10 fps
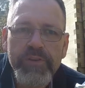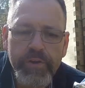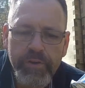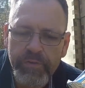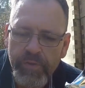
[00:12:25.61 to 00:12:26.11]

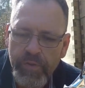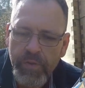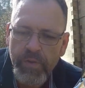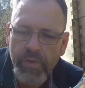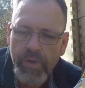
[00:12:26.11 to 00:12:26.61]
here.
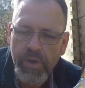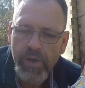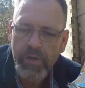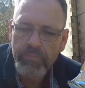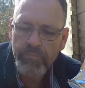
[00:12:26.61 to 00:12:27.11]

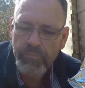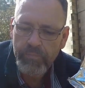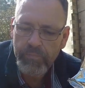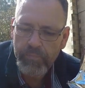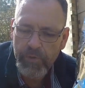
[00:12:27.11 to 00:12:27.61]
You
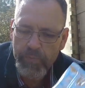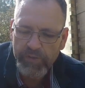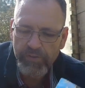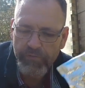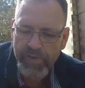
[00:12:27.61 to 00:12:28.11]

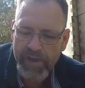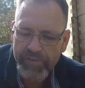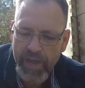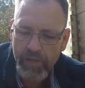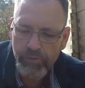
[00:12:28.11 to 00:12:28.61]
mix it in 5
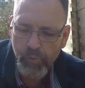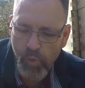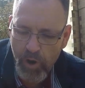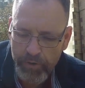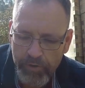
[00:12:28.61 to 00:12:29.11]
gallons of
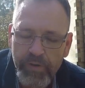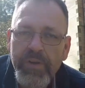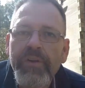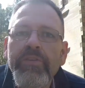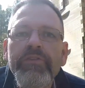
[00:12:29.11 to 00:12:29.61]
water,
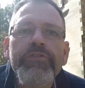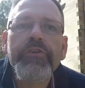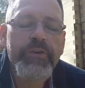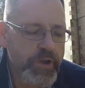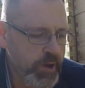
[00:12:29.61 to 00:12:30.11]

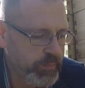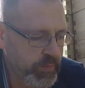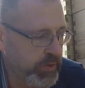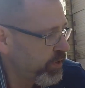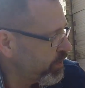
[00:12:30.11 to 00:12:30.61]
stir it up,
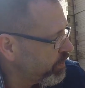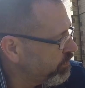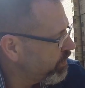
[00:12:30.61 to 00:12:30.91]
and then